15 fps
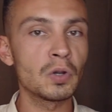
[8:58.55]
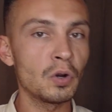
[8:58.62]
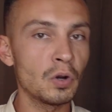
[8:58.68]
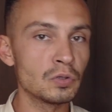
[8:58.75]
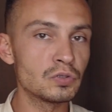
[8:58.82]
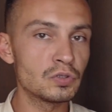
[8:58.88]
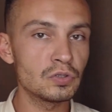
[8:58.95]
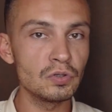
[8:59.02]

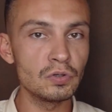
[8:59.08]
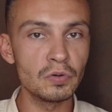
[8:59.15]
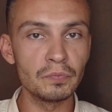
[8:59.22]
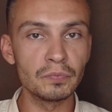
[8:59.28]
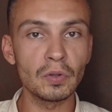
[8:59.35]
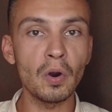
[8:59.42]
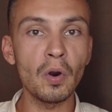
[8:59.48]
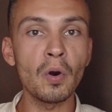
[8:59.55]

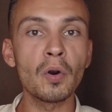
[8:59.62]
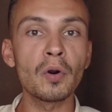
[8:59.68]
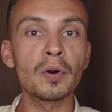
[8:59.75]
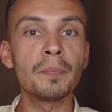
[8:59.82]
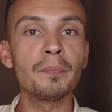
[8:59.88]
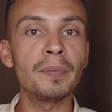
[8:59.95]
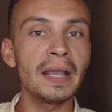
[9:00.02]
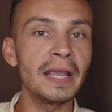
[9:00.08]
consumed
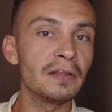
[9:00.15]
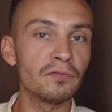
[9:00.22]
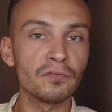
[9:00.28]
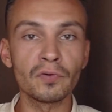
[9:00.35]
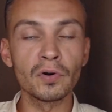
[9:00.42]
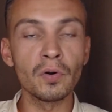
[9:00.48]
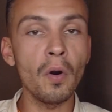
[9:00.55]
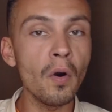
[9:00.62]
or paid
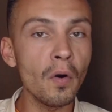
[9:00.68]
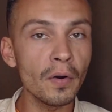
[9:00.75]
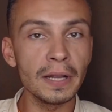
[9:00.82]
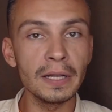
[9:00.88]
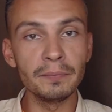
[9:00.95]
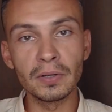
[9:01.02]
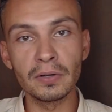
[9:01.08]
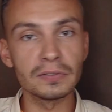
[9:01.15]
for
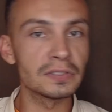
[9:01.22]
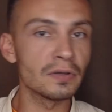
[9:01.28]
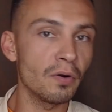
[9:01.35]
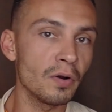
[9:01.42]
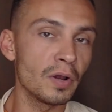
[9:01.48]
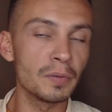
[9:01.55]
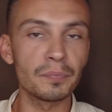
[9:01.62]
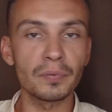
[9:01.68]
oil because the
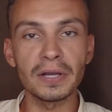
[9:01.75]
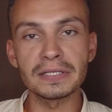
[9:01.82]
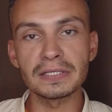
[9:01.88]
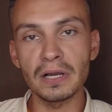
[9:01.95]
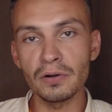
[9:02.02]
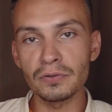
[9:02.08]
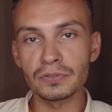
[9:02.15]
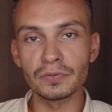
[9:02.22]
oil price is
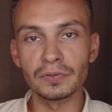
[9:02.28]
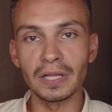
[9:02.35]
also